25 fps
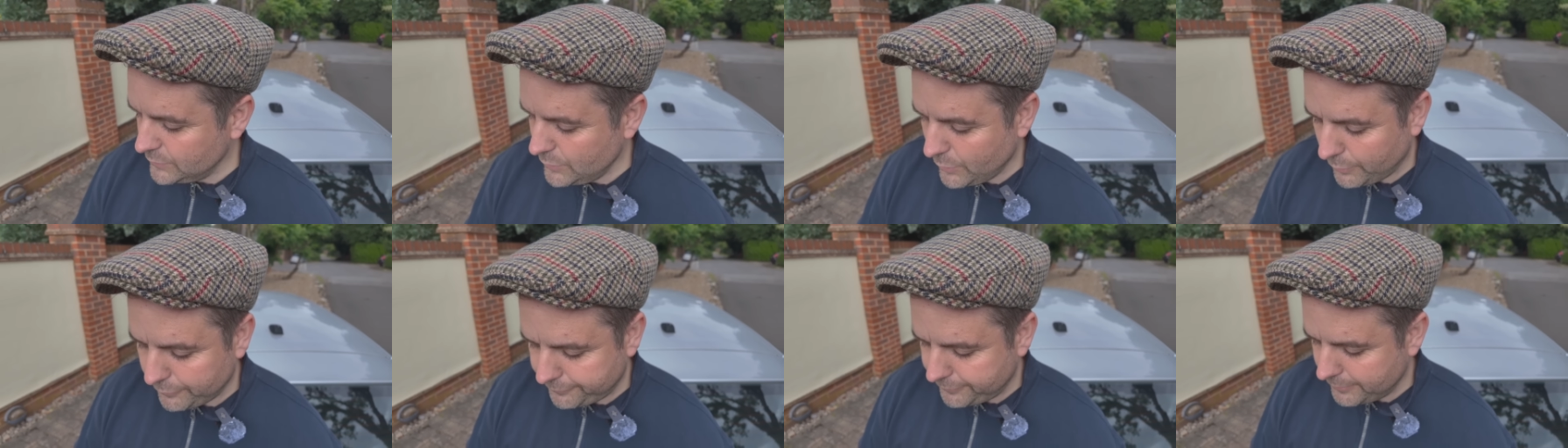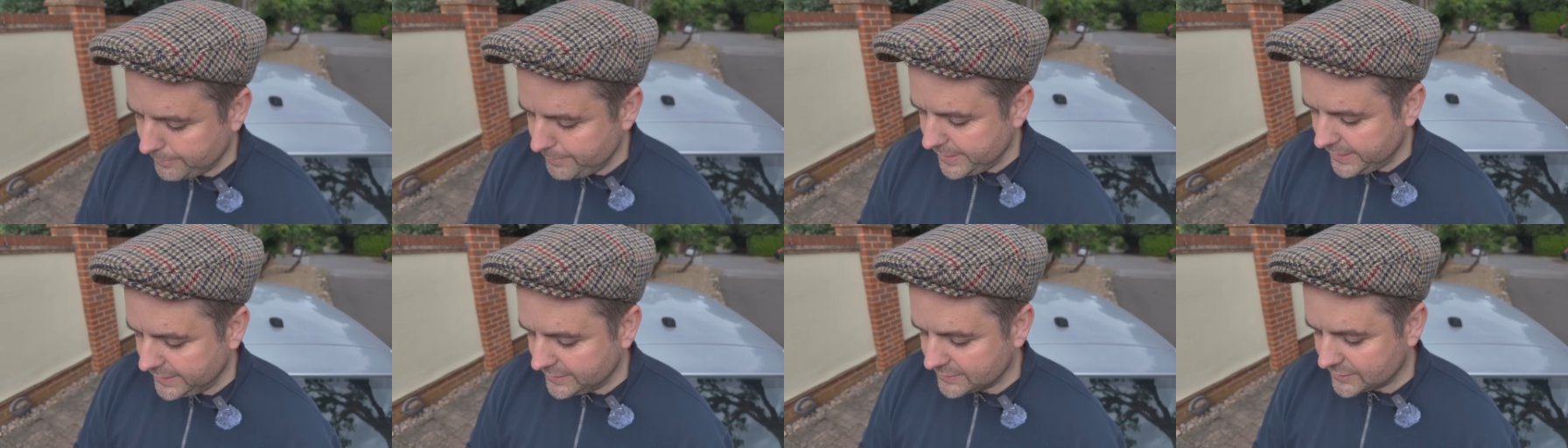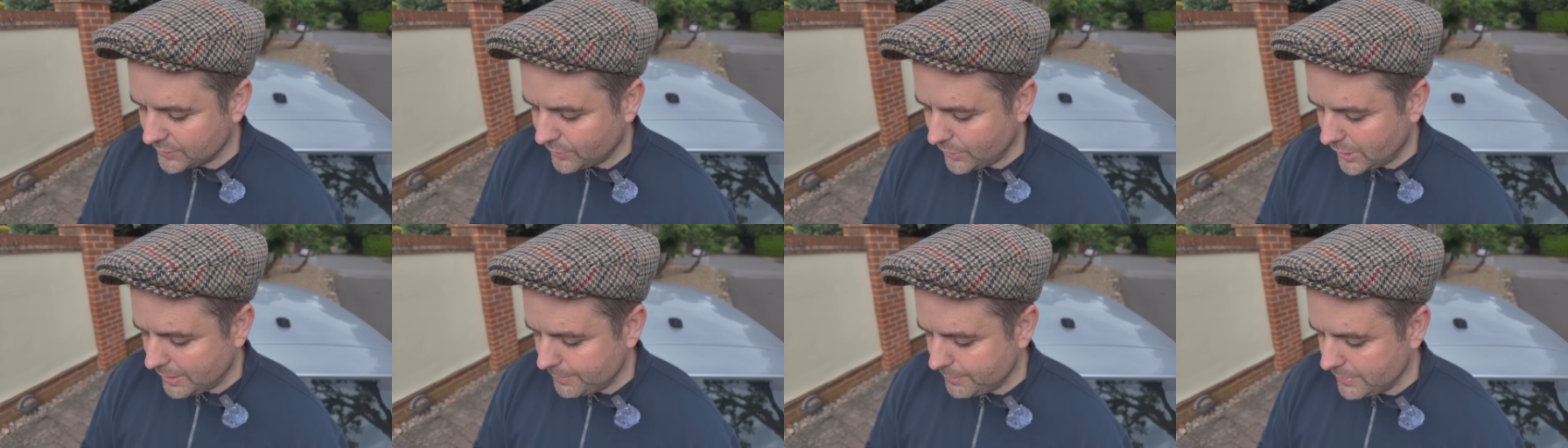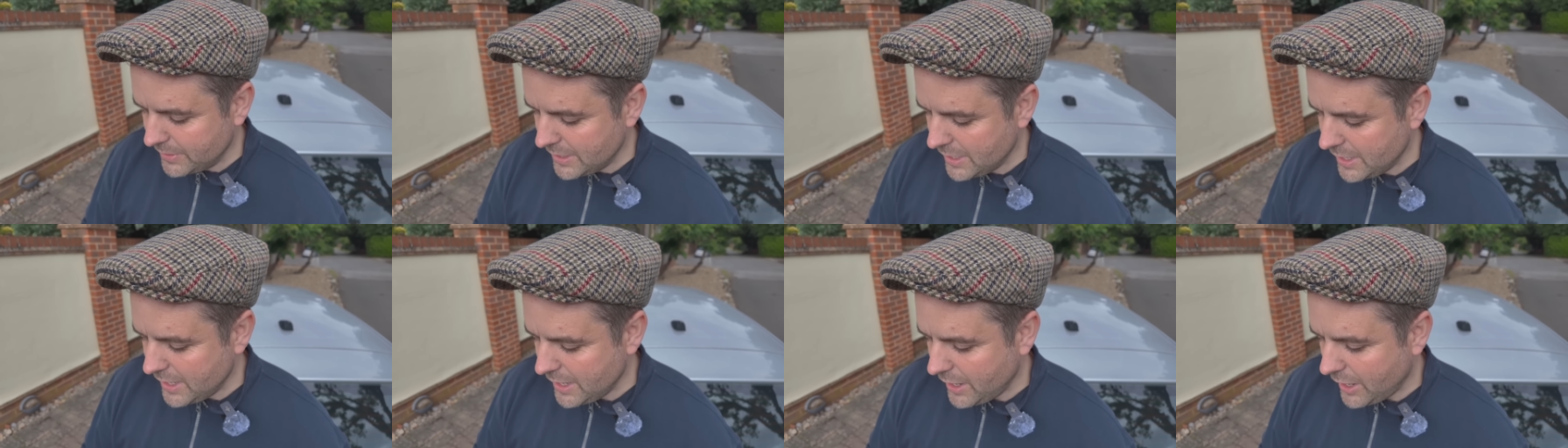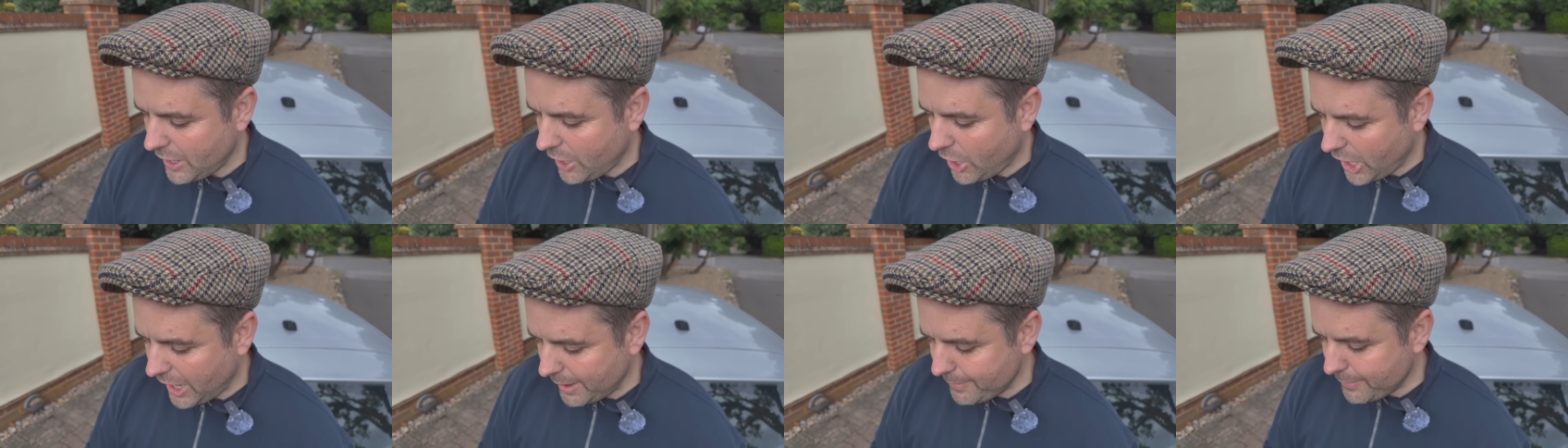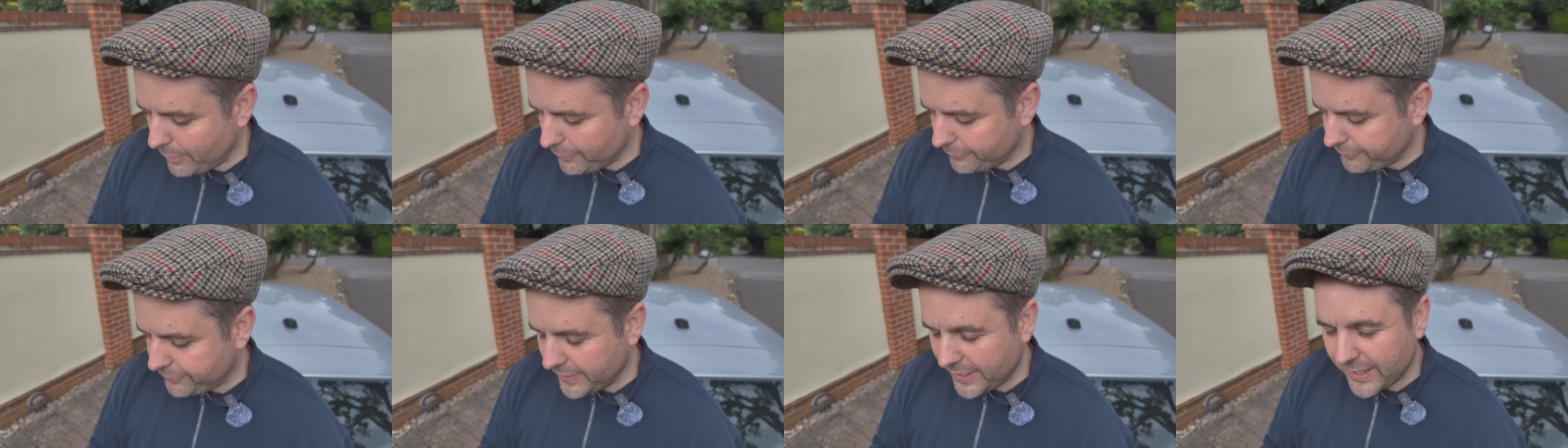Not for me, so I'm, I'm
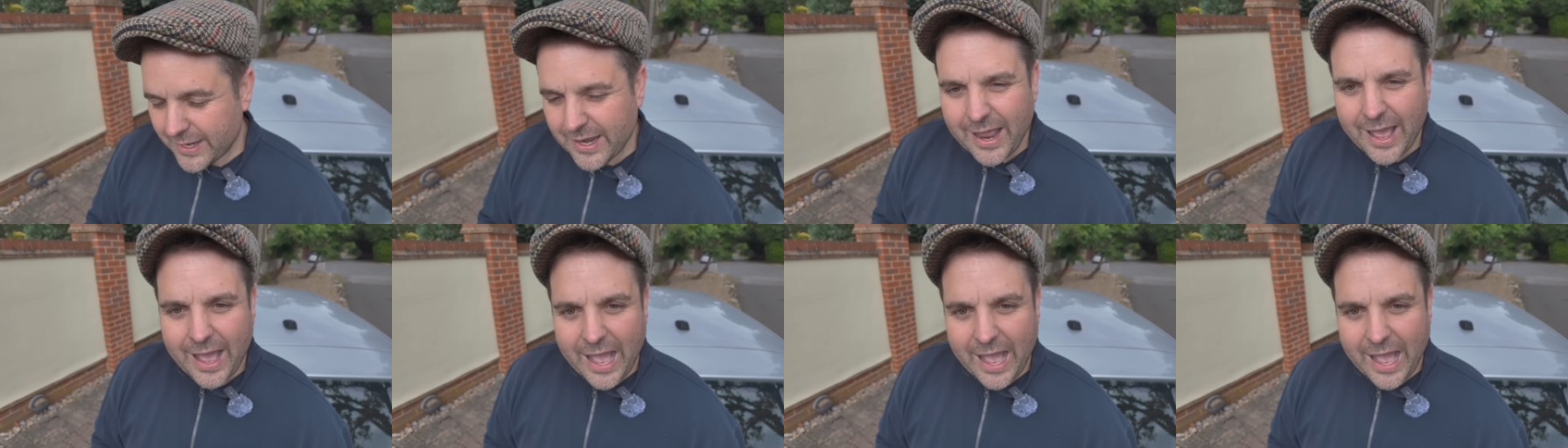off it.